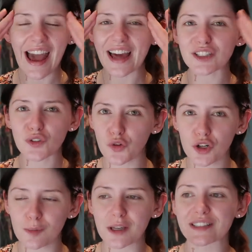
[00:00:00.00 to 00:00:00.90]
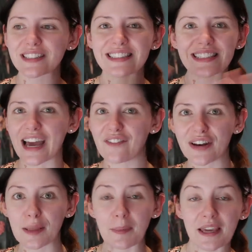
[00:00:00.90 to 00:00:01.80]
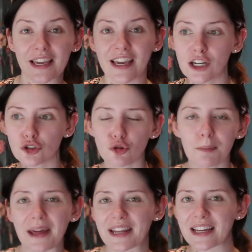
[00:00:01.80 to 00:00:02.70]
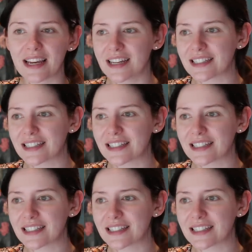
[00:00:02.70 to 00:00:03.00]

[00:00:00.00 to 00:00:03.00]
And it's funny because I didn't have any big dramatic